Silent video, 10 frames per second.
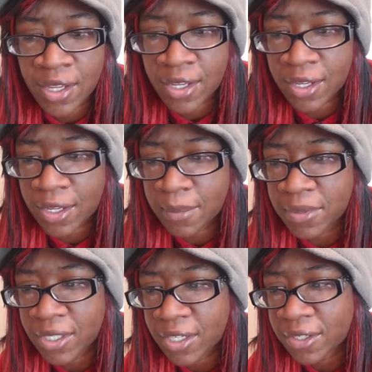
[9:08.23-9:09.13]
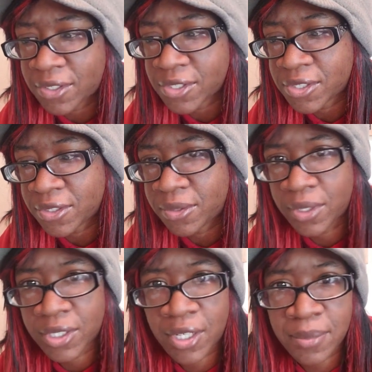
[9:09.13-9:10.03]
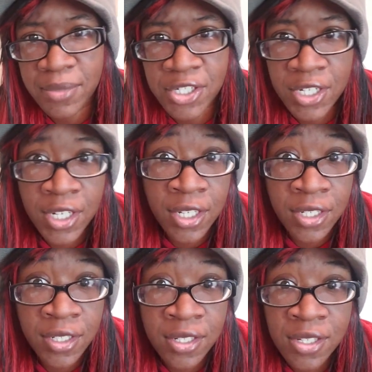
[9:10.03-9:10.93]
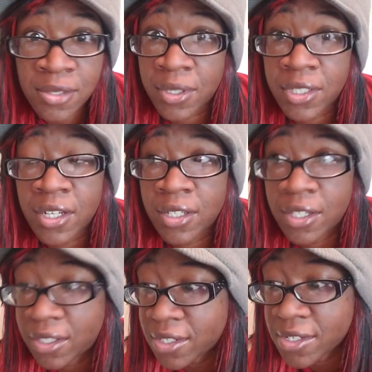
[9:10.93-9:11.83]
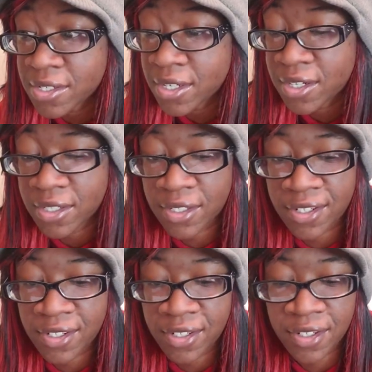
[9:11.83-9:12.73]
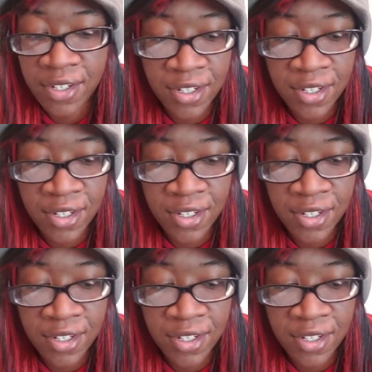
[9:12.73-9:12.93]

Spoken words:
And I also worked on machines, worked at a call center.